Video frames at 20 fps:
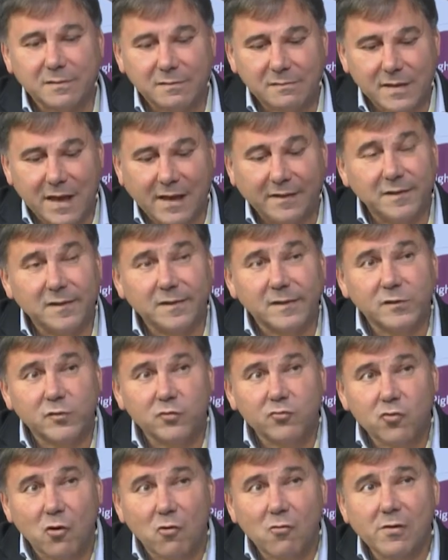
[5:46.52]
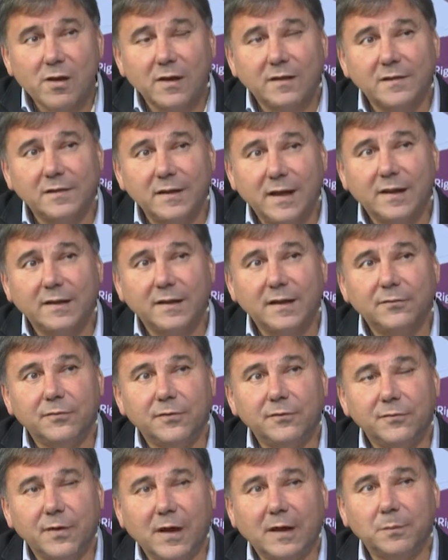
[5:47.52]
has the strongest negative
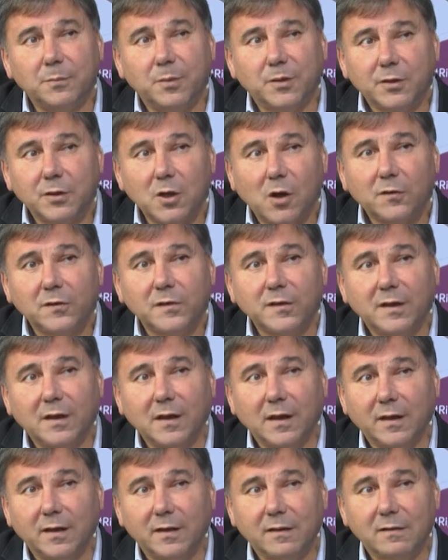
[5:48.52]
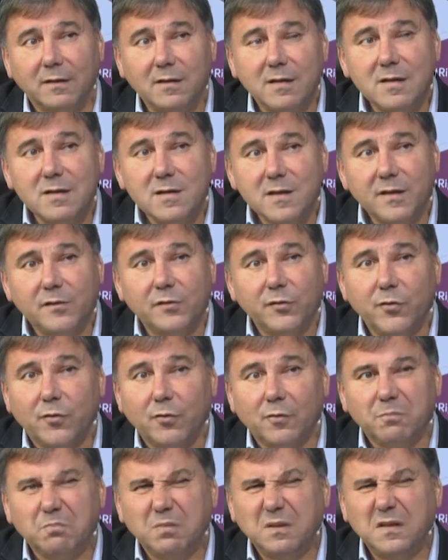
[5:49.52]
effect, paradoxically, is
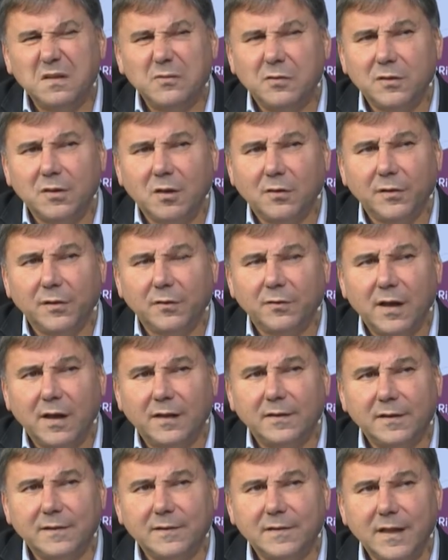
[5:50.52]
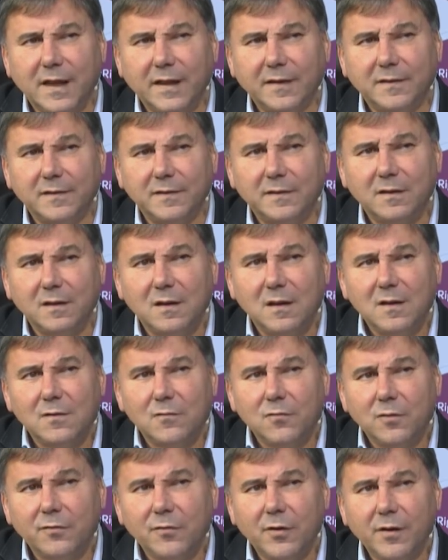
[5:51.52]
Europe. It's even not the United States.
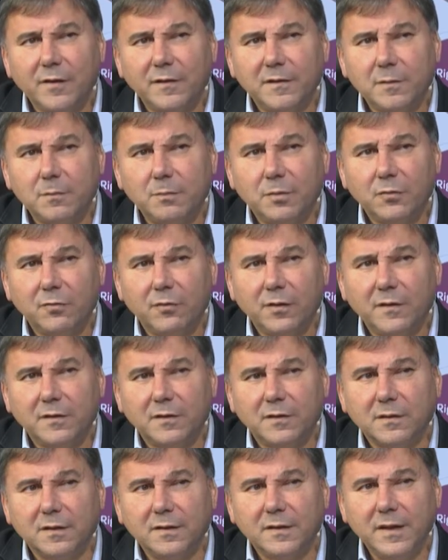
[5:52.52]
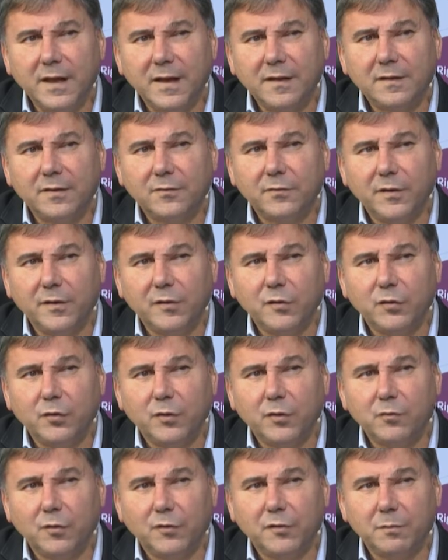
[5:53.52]
For a very simple reason, The End of History
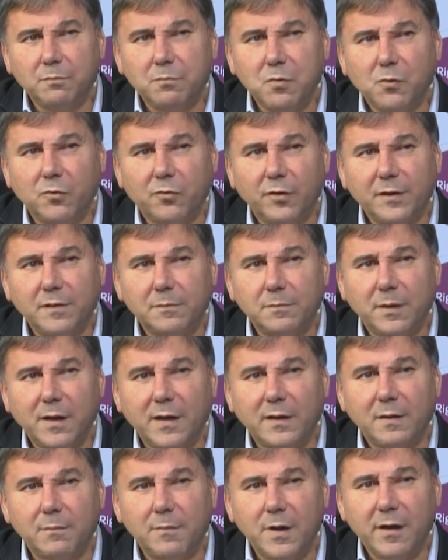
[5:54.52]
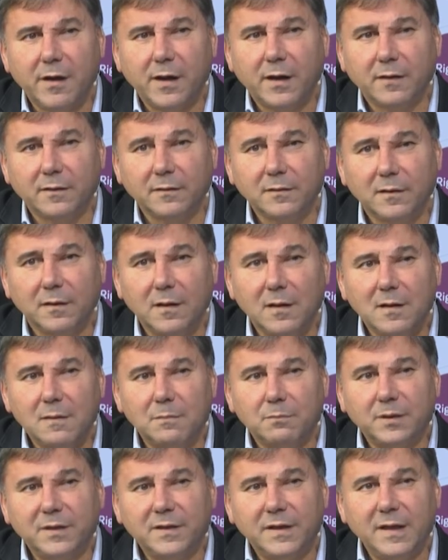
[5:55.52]
was a book written by an American,
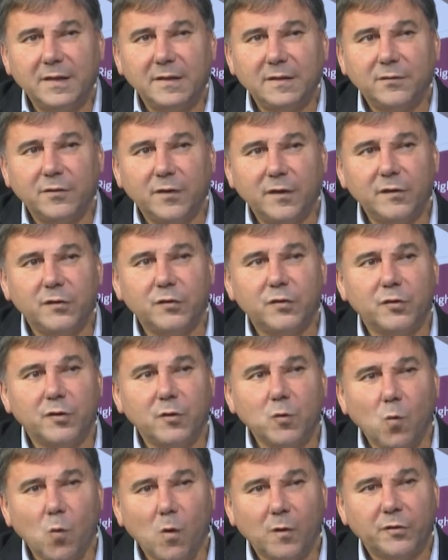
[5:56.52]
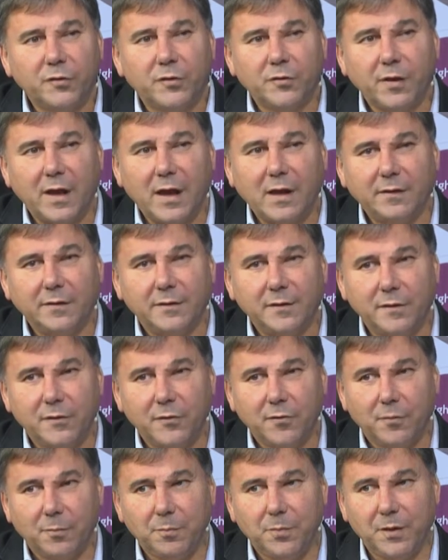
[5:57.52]
but The End of History was the reality in
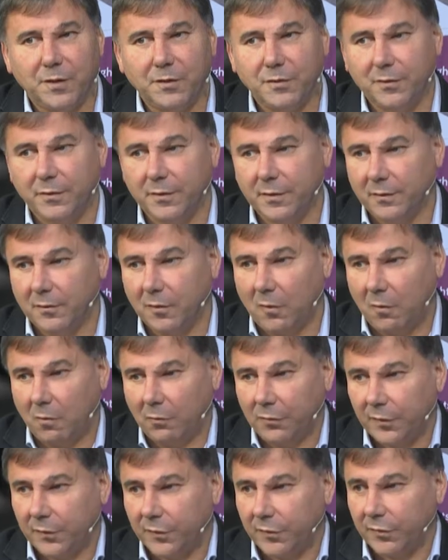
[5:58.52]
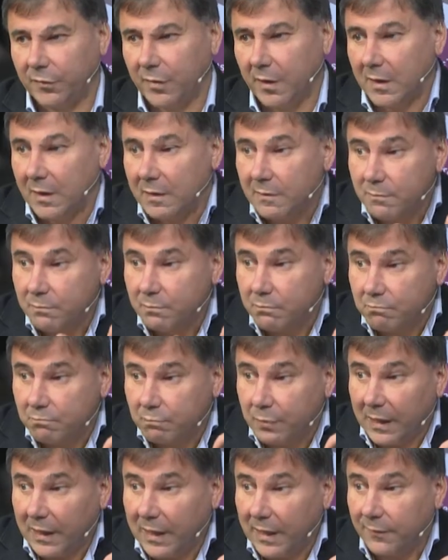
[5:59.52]
European Union. All this
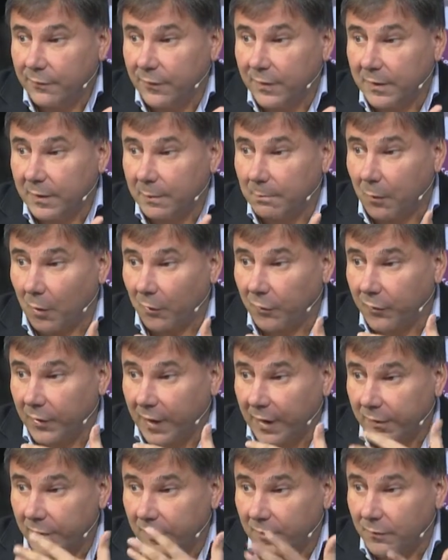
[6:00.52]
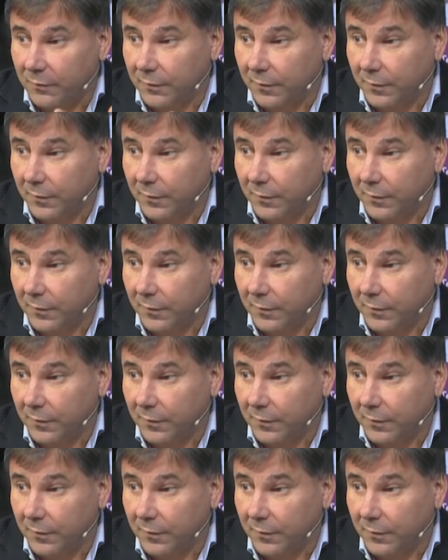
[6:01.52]
belief in the post-national